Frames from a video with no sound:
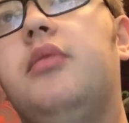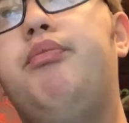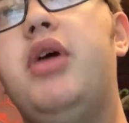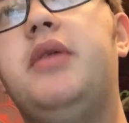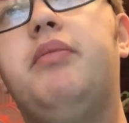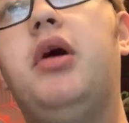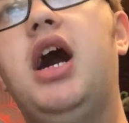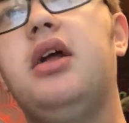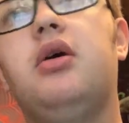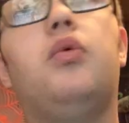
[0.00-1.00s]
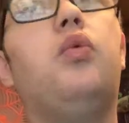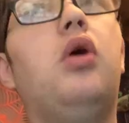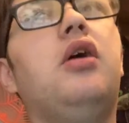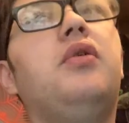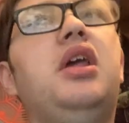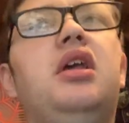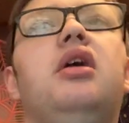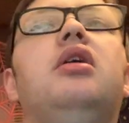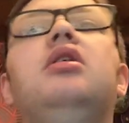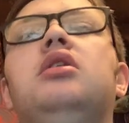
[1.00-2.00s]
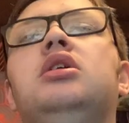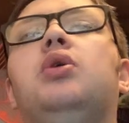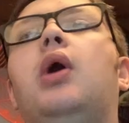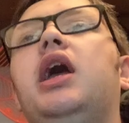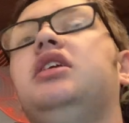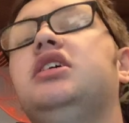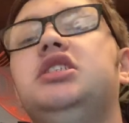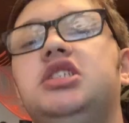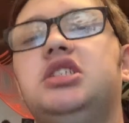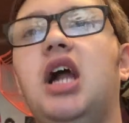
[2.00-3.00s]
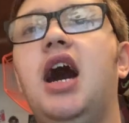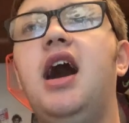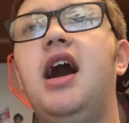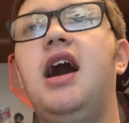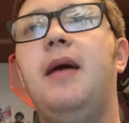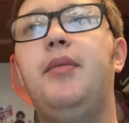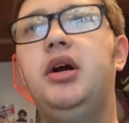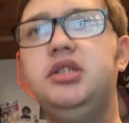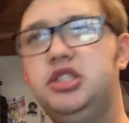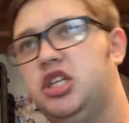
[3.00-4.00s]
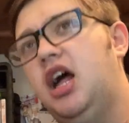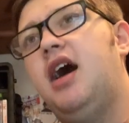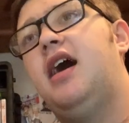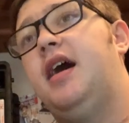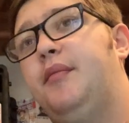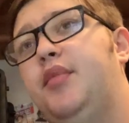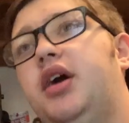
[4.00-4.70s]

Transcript: Bit will we? Like, this, stop. Stop.